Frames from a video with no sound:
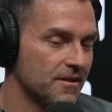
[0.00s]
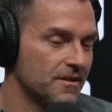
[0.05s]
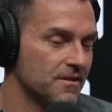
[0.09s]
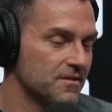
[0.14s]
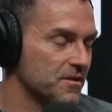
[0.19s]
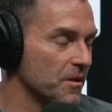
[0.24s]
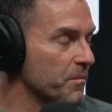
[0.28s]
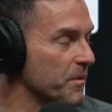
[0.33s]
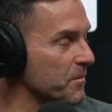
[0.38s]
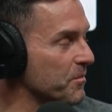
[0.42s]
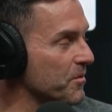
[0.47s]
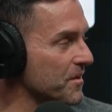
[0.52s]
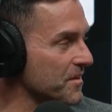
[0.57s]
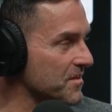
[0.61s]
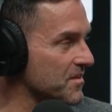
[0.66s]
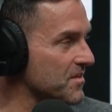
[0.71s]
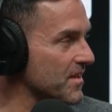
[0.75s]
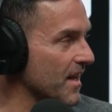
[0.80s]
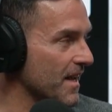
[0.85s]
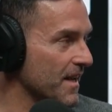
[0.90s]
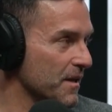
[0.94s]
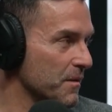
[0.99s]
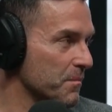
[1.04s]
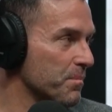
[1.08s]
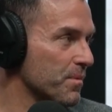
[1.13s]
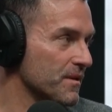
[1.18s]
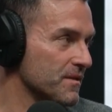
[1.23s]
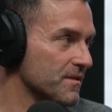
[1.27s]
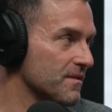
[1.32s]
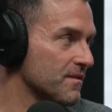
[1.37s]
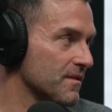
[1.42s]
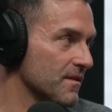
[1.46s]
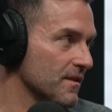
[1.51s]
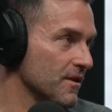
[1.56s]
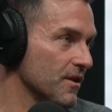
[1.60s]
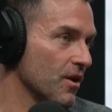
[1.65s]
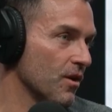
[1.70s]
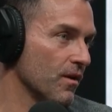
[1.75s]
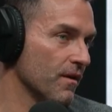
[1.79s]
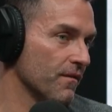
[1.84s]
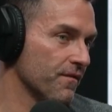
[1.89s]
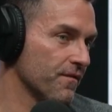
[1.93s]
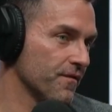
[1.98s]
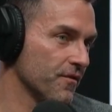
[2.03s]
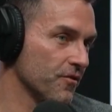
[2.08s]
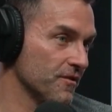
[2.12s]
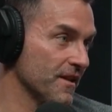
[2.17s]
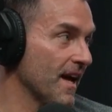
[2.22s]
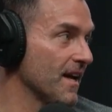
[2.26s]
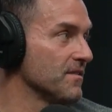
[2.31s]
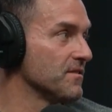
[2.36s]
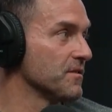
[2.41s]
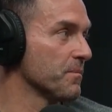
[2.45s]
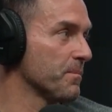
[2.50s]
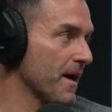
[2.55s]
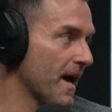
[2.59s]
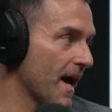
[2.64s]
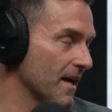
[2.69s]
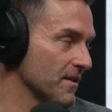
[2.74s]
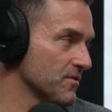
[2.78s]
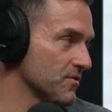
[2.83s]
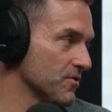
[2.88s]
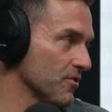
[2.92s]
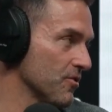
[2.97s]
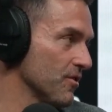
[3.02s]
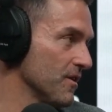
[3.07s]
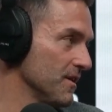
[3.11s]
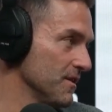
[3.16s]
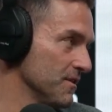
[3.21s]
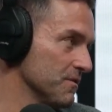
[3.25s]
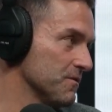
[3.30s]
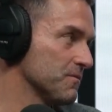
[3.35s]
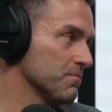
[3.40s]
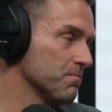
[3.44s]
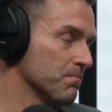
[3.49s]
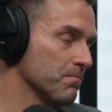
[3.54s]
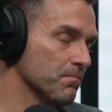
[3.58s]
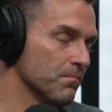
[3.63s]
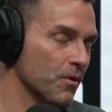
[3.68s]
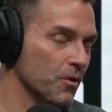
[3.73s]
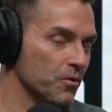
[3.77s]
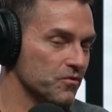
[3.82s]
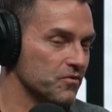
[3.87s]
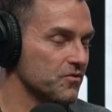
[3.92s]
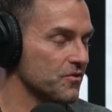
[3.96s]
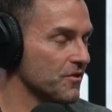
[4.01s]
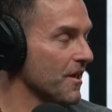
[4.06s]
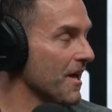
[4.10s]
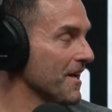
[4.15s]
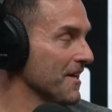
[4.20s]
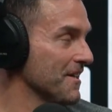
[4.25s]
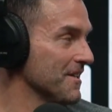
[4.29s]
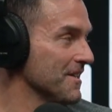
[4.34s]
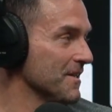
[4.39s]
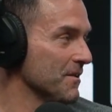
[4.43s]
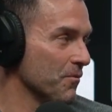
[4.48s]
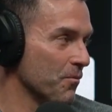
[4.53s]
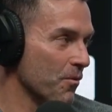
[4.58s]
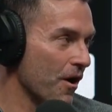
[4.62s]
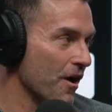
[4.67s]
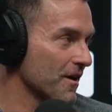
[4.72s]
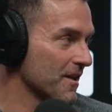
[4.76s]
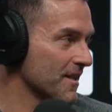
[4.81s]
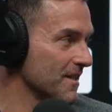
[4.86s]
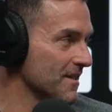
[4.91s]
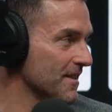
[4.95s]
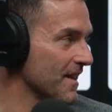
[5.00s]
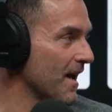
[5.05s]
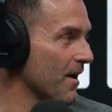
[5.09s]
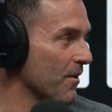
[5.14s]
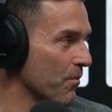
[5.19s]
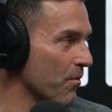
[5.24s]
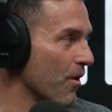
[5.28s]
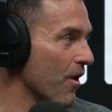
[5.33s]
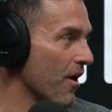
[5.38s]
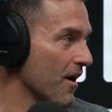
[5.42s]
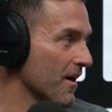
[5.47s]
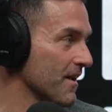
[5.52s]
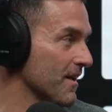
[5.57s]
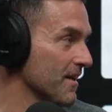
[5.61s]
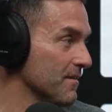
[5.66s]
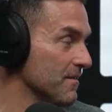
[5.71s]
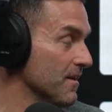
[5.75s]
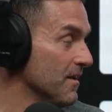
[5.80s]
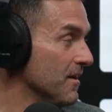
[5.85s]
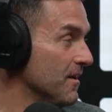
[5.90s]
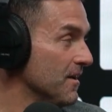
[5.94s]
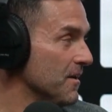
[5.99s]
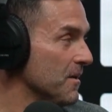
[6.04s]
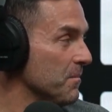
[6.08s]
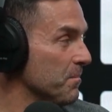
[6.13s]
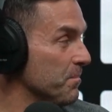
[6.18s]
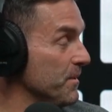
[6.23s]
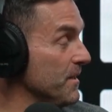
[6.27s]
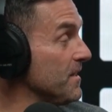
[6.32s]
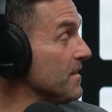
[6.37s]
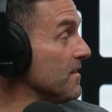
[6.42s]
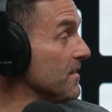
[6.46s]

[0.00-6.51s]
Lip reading: some people can say it, but if your dad's a pastor, he's most likely walking that walk and being a